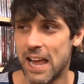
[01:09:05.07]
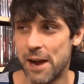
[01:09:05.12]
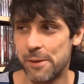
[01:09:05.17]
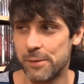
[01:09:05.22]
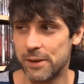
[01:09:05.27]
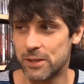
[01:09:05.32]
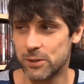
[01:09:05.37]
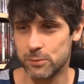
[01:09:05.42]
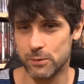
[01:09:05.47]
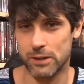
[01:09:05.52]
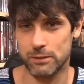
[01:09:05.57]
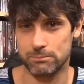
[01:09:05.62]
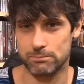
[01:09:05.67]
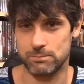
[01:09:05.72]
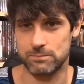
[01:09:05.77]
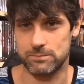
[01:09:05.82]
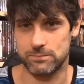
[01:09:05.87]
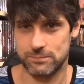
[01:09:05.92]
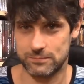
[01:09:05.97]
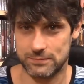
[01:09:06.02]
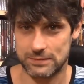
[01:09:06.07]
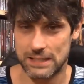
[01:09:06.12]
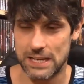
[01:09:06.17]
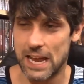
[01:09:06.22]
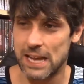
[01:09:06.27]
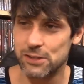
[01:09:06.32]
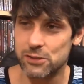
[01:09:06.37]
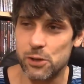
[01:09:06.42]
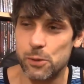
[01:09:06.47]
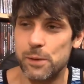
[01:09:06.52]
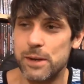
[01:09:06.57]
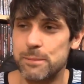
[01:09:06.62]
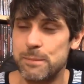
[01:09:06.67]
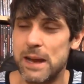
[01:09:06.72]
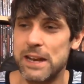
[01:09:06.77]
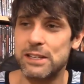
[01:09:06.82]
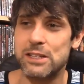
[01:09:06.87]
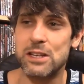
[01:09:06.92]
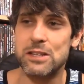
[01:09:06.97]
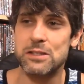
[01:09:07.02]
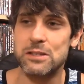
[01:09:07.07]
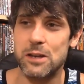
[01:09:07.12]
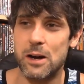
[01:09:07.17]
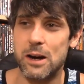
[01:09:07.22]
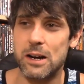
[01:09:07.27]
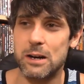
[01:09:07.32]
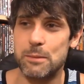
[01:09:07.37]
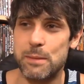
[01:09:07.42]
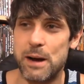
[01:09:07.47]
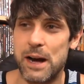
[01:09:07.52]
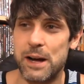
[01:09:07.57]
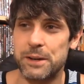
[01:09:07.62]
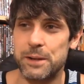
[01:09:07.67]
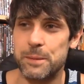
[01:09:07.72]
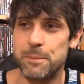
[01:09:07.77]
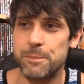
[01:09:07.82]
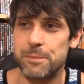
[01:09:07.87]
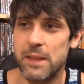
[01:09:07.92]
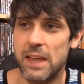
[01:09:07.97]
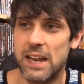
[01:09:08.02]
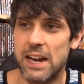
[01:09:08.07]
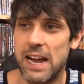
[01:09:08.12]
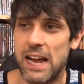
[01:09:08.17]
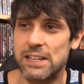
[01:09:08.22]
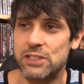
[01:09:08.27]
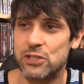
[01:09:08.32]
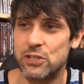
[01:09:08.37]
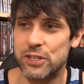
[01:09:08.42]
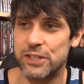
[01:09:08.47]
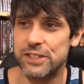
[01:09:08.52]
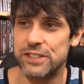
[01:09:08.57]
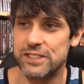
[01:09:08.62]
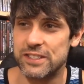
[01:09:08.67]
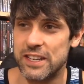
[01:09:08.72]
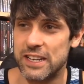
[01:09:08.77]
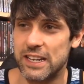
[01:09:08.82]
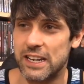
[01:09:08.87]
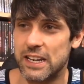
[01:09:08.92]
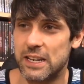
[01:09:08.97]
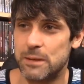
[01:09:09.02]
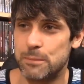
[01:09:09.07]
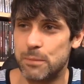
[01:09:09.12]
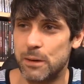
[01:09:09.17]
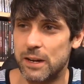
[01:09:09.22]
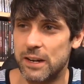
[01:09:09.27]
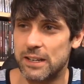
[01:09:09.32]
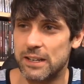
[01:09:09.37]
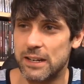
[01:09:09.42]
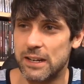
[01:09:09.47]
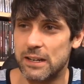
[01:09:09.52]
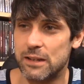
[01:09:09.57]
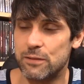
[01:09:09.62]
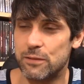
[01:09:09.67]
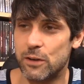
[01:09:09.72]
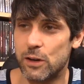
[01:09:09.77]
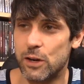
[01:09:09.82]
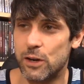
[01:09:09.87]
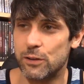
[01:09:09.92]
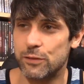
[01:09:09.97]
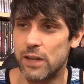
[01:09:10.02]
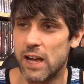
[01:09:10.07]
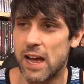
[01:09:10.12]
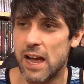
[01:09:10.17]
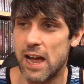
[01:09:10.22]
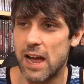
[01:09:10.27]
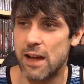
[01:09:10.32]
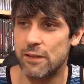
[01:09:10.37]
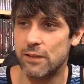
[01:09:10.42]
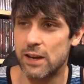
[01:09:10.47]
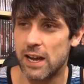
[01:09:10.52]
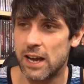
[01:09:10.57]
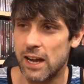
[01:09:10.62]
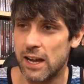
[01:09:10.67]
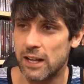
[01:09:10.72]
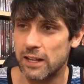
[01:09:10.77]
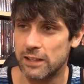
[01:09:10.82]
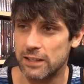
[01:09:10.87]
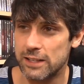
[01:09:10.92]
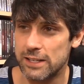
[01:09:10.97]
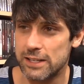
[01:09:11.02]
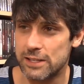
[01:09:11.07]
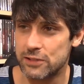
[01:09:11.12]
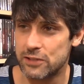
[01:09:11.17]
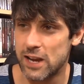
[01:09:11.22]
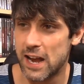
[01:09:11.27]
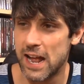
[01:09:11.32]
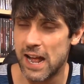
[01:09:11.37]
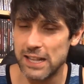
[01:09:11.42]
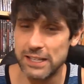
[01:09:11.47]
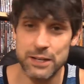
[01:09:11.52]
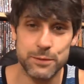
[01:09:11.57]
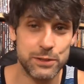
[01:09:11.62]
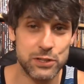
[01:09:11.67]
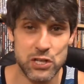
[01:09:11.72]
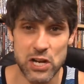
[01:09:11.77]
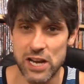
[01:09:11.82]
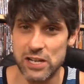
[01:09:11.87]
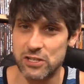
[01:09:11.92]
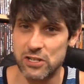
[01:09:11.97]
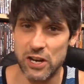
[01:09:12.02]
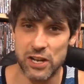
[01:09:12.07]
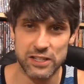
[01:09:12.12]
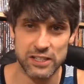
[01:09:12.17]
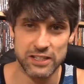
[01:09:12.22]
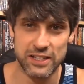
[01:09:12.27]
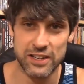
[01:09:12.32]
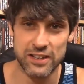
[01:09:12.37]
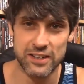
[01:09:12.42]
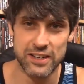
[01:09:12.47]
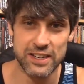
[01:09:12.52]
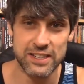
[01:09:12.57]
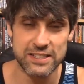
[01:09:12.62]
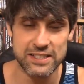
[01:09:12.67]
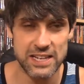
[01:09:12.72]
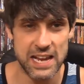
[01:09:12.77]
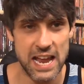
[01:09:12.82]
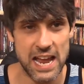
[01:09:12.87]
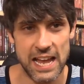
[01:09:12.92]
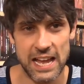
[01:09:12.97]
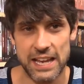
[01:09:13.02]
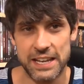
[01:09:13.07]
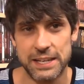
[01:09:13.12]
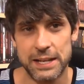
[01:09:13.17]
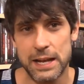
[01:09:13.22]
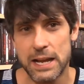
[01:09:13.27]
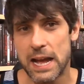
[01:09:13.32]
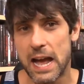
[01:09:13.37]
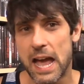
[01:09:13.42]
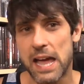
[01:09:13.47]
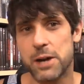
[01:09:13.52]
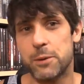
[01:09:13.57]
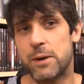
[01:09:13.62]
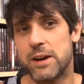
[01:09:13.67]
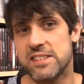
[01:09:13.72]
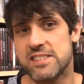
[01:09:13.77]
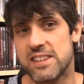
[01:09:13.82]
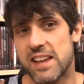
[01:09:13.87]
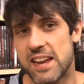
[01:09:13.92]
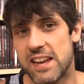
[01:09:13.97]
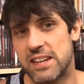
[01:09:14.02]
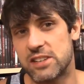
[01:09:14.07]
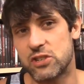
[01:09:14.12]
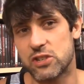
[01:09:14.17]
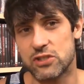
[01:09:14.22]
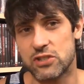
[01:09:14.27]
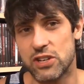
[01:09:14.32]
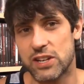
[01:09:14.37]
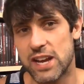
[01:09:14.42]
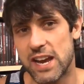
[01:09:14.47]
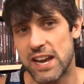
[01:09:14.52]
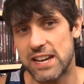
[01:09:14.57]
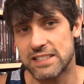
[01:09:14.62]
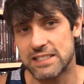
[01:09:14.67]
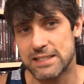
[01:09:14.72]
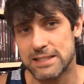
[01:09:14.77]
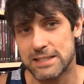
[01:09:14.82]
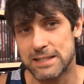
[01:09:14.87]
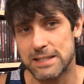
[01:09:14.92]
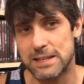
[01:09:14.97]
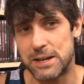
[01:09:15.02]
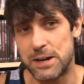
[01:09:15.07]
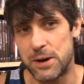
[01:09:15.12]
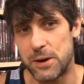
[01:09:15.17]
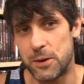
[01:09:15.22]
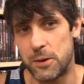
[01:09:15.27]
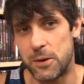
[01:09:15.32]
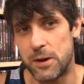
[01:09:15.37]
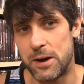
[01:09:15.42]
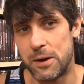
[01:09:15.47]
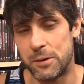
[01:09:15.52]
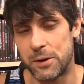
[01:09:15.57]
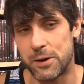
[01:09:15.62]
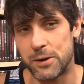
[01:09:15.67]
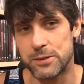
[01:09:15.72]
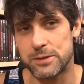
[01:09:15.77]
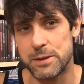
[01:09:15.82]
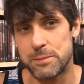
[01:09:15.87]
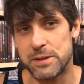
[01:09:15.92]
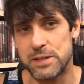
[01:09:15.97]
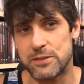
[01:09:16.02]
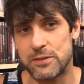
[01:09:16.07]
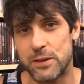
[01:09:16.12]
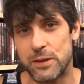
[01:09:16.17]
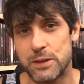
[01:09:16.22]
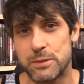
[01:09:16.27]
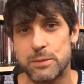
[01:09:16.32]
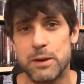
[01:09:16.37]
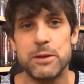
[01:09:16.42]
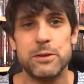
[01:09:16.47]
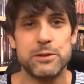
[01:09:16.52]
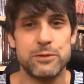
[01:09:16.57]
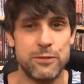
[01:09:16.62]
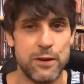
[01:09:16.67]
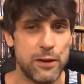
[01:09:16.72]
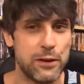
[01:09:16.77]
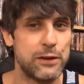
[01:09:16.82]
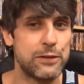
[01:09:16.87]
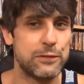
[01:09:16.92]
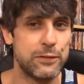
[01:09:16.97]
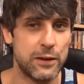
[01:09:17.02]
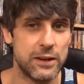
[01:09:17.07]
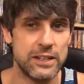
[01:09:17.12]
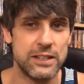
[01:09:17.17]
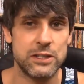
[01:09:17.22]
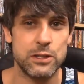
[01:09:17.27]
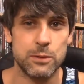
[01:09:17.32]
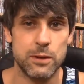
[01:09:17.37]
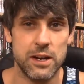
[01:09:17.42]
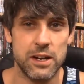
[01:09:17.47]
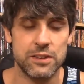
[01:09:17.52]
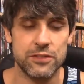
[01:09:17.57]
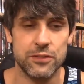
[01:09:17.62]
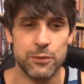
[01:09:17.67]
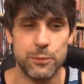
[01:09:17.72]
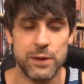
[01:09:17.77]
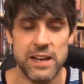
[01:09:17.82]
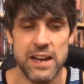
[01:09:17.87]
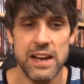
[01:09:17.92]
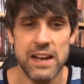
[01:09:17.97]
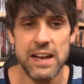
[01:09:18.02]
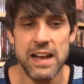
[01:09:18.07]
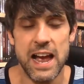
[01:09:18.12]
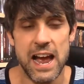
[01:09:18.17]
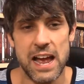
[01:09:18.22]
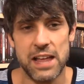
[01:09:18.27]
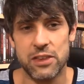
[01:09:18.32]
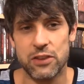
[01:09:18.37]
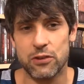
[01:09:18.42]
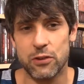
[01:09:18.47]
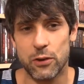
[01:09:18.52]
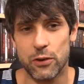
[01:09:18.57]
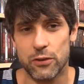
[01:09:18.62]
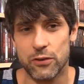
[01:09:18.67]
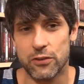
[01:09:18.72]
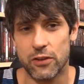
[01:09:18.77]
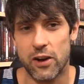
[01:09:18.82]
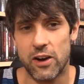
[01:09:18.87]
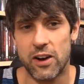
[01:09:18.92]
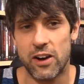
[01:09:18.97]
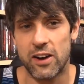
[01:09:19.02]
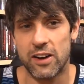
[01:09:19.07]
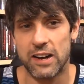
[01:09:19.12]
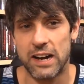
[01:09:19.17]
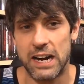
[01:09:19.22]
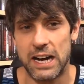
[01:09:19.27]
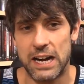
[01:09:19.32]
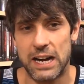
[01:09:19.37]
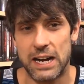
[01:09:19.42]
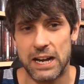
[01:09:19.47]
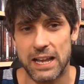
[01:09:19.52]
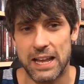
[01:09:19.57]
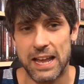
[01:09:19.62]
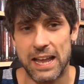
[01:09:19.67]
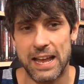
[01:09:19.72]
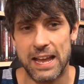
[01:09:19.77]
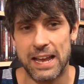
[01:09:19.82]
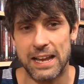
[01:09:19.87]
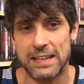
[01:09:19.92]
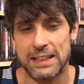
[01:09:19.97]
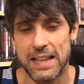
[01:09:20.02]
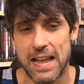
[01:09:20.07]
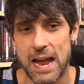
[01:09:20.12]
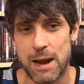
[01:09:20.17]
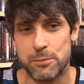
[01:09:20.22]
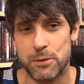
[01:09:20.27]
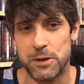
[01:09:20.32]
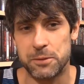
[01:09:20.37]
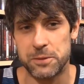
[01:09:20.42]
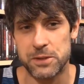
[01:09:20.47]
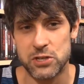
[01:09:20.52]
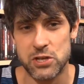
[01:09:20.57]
And we just like, so we made this song about him, and I shouldn't sing it, but it involved a have a holly jolly. We changed all the lyrics, and I don't want to say it just in case you know it would hurt somebody's feelings, but it was very funny to us, and we had this whole song uh, elaborate.